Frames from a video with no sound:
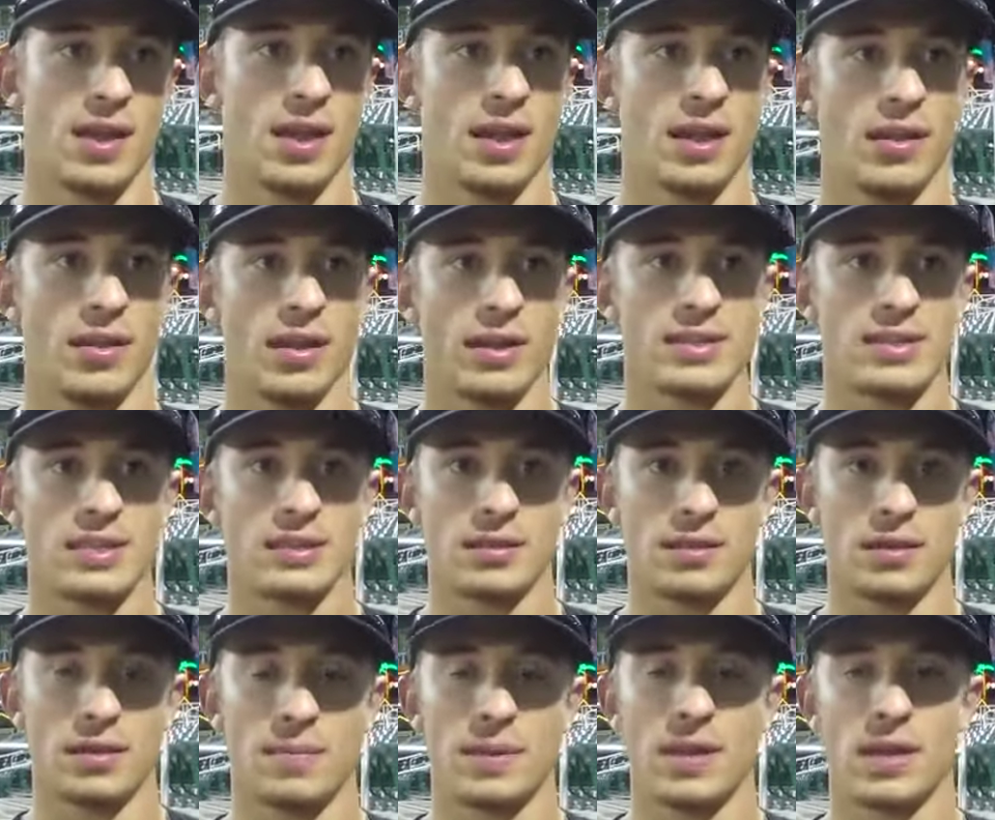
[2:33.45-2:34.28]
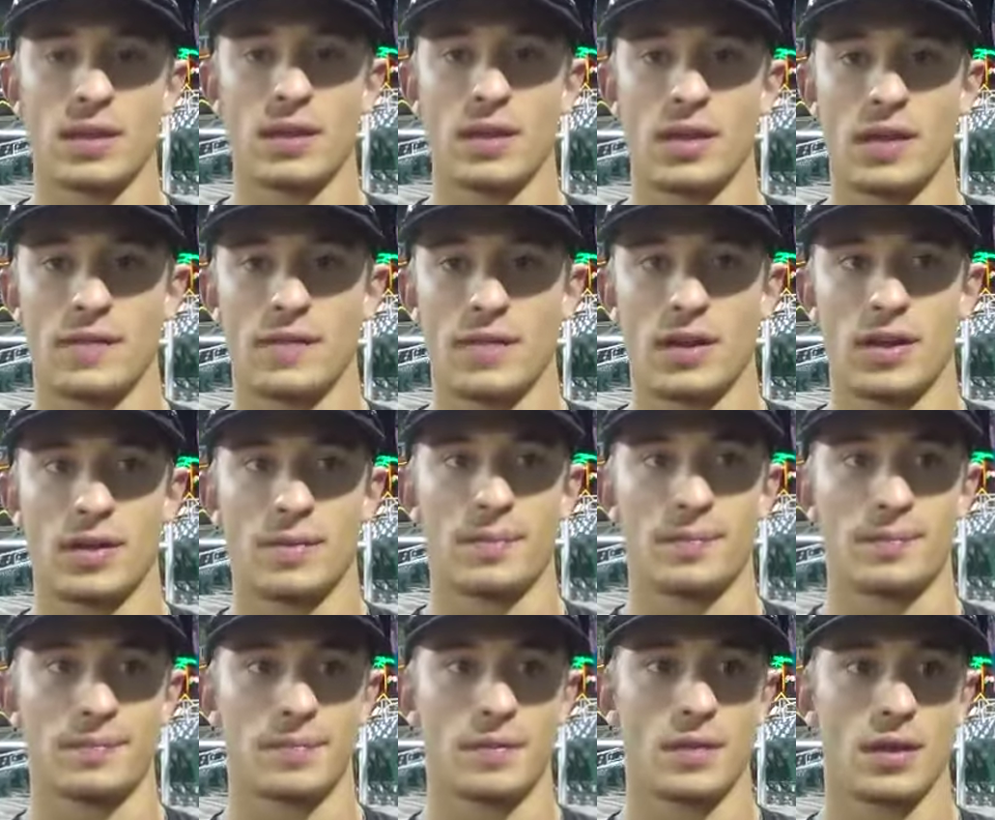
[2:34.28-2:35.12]
You know, it's a little bit of
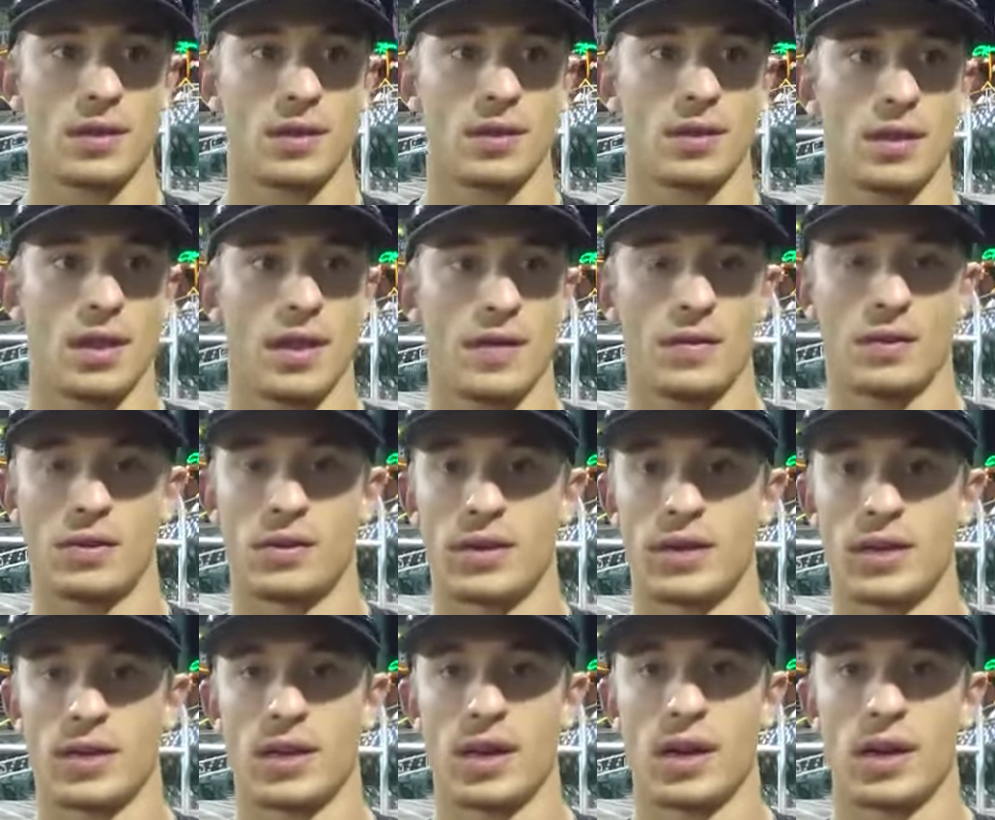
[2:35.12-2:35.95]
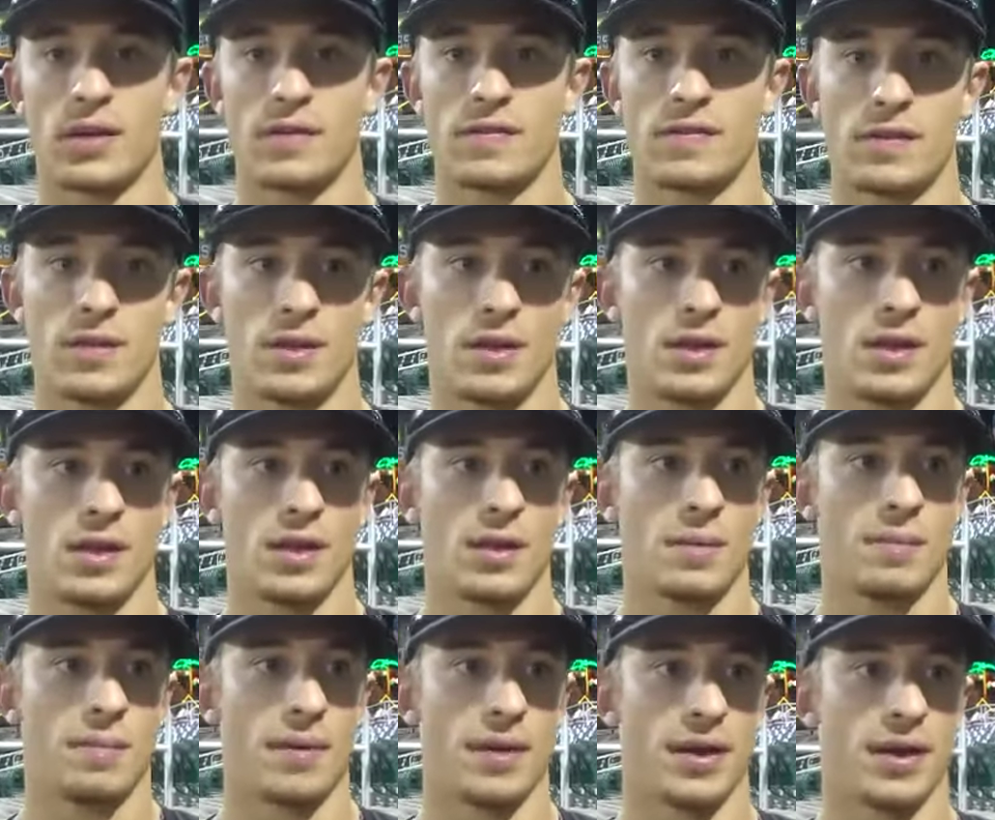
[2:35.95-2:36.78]
a learning curve,
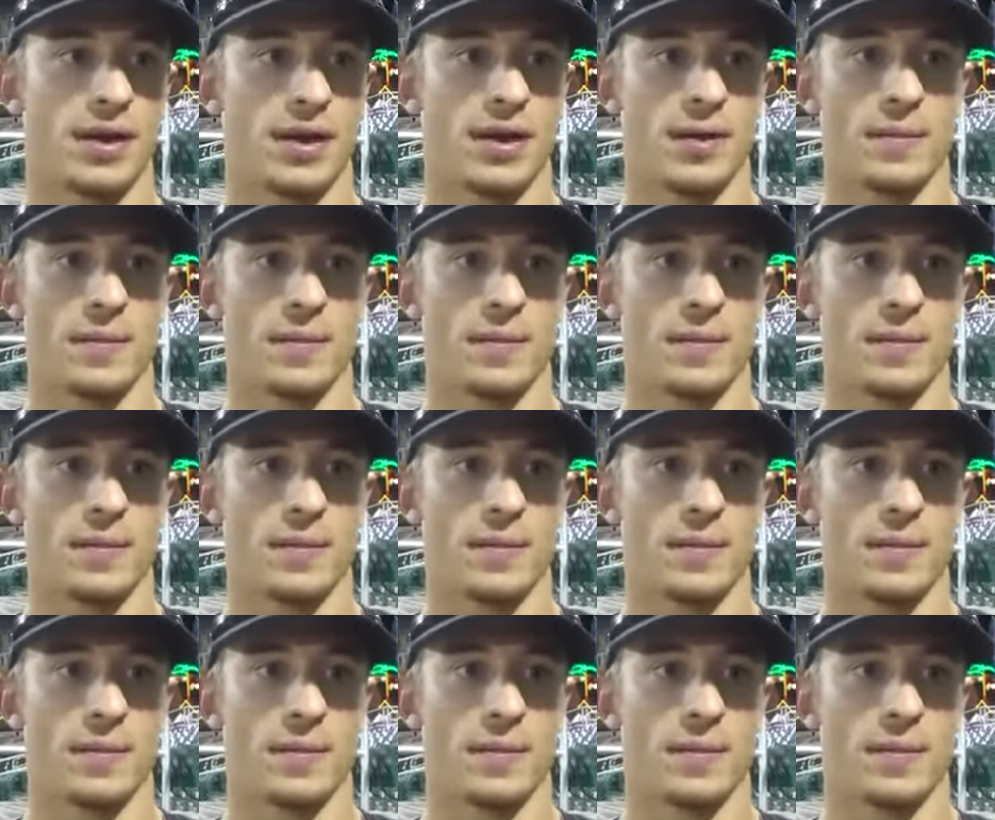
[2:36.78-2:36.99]
but